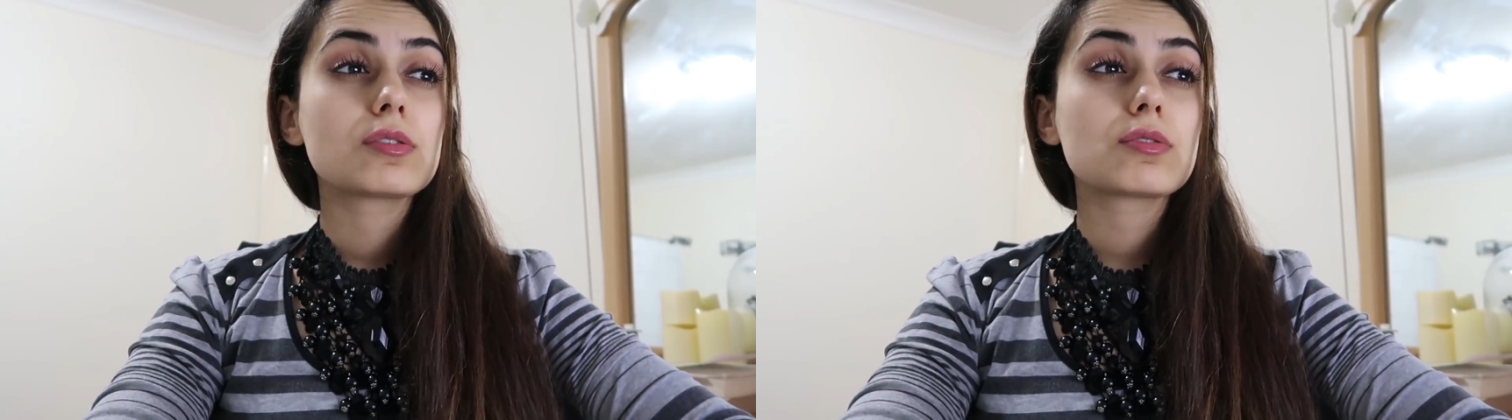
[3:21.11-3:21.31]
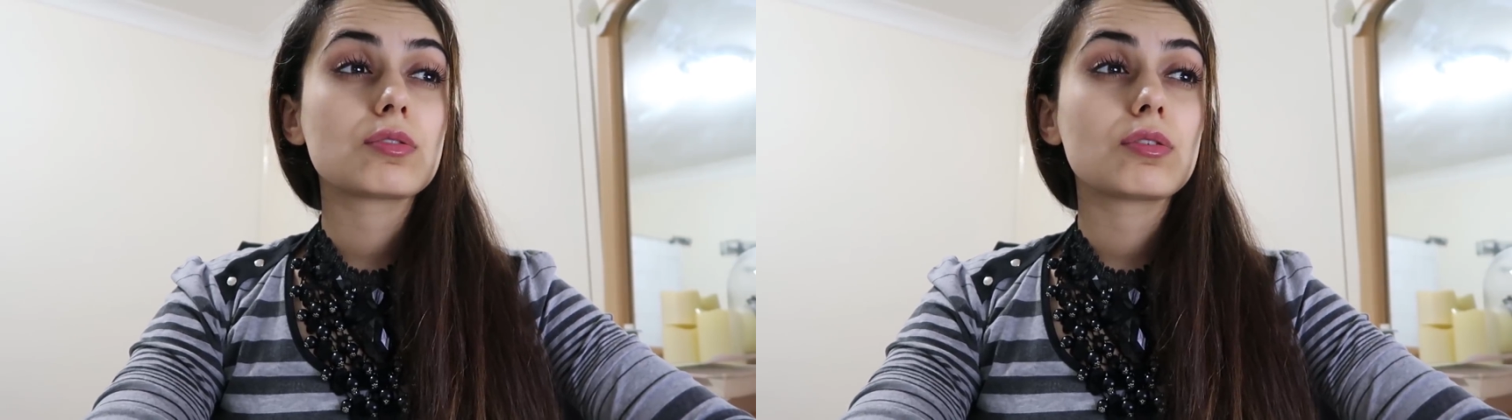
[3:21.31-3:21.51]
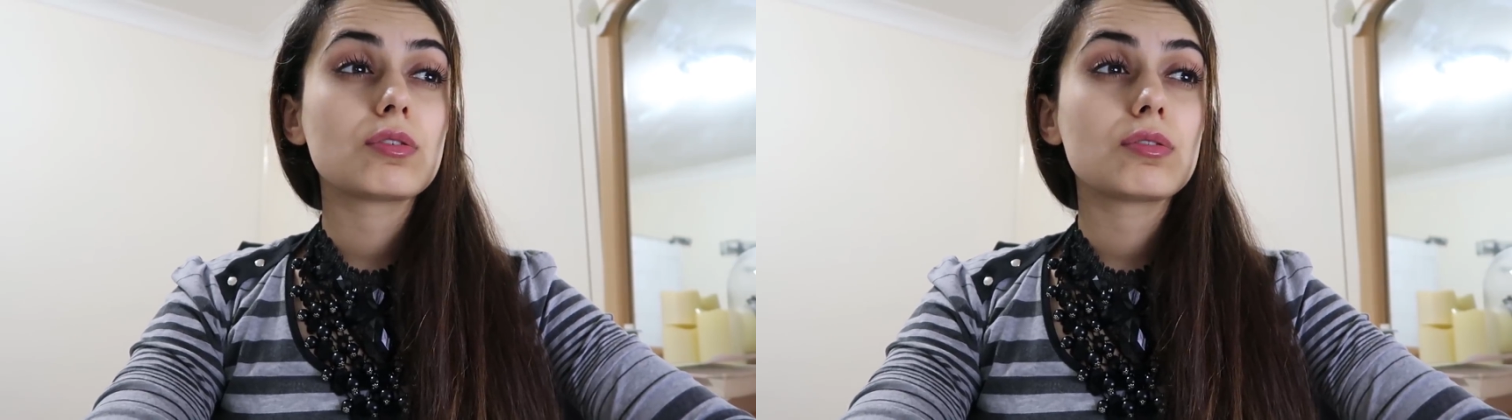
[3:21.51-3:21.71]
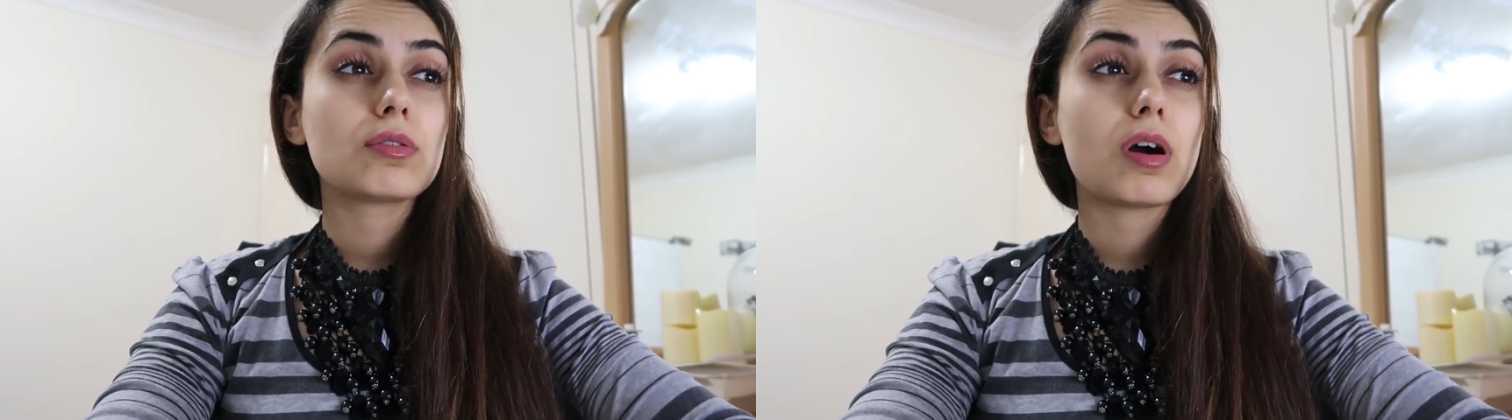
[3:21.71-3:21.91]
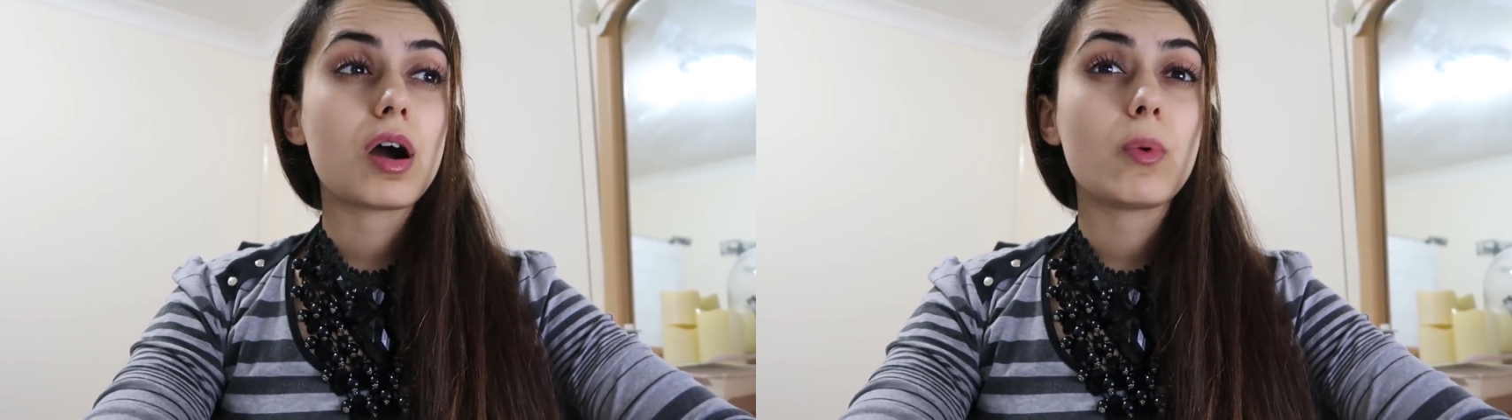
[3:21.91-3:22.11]

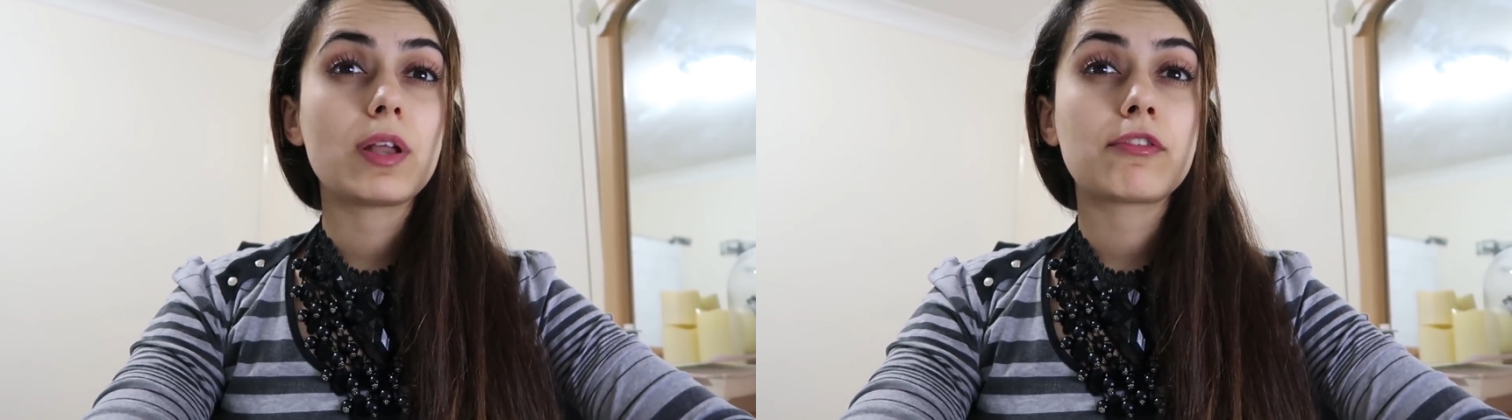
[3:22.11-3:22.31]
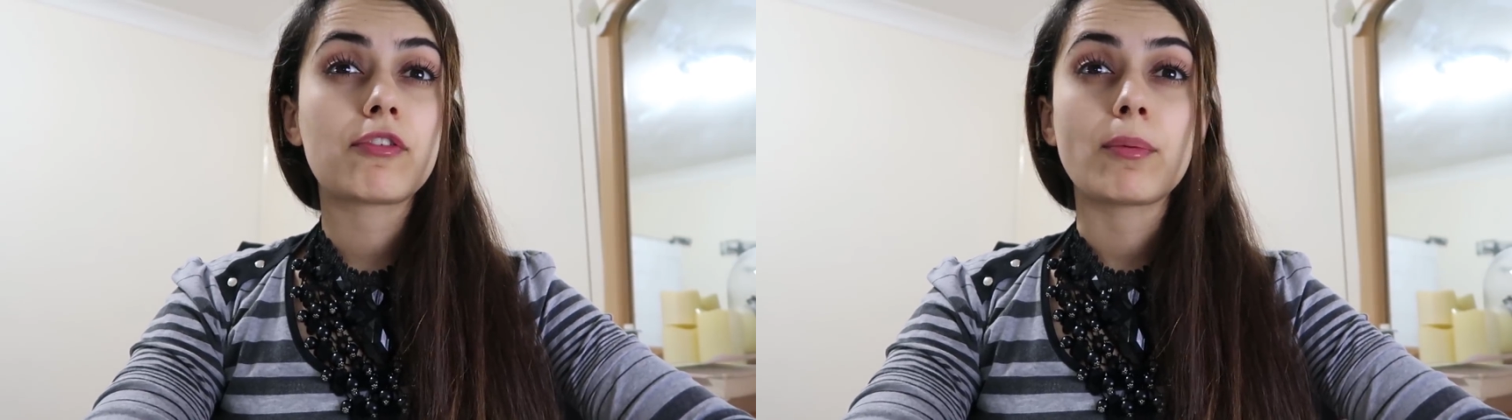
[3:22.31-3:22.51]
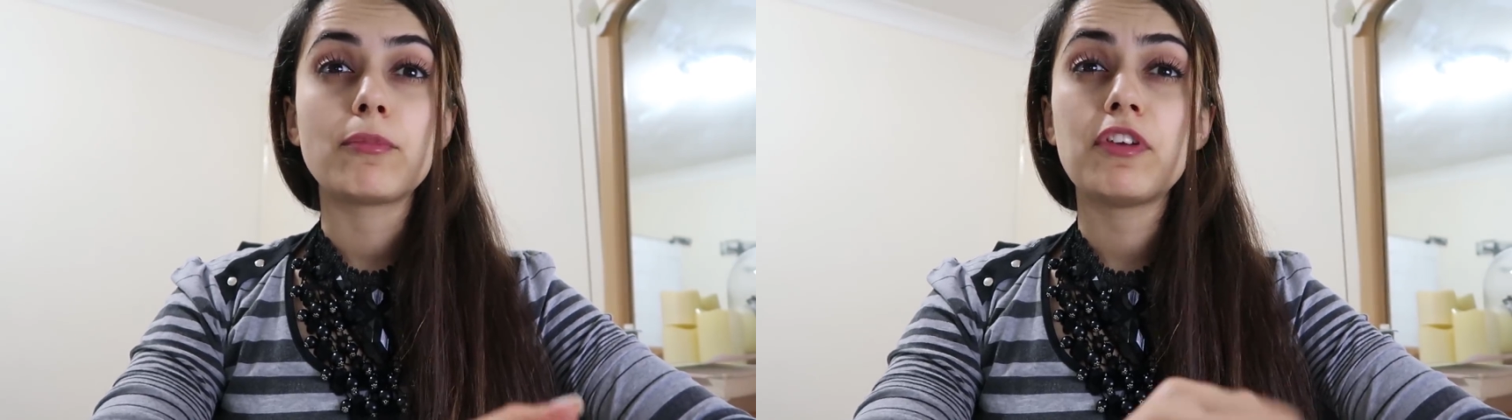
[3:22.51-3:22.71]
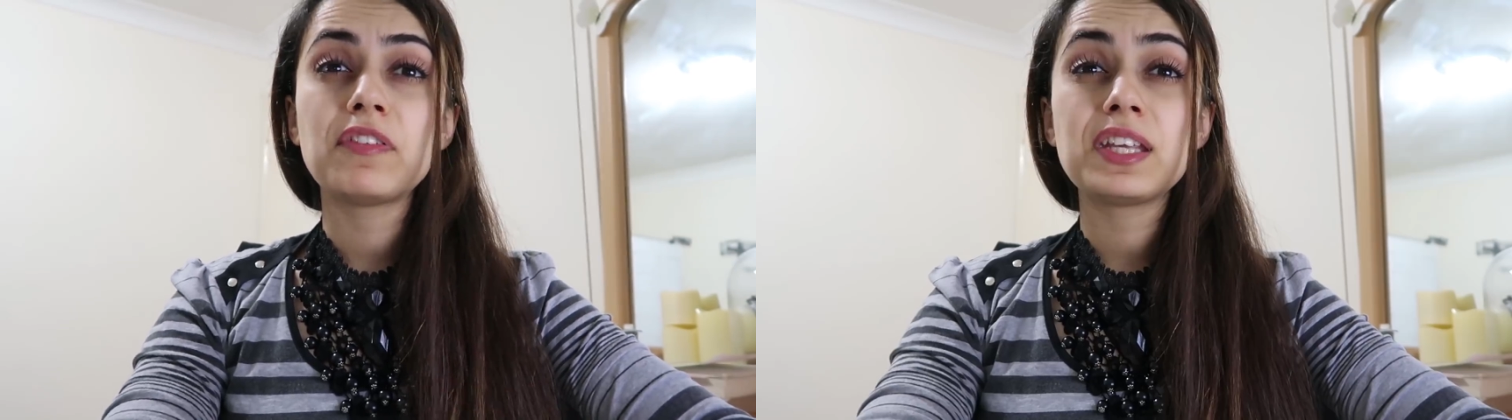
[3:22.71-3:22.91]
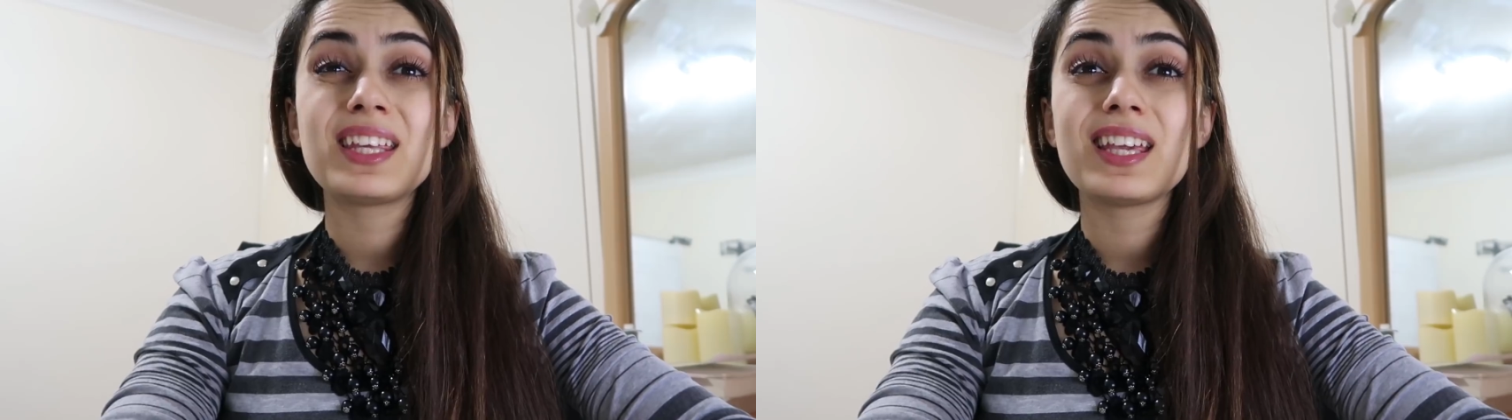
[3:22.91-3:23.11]
So I went from 50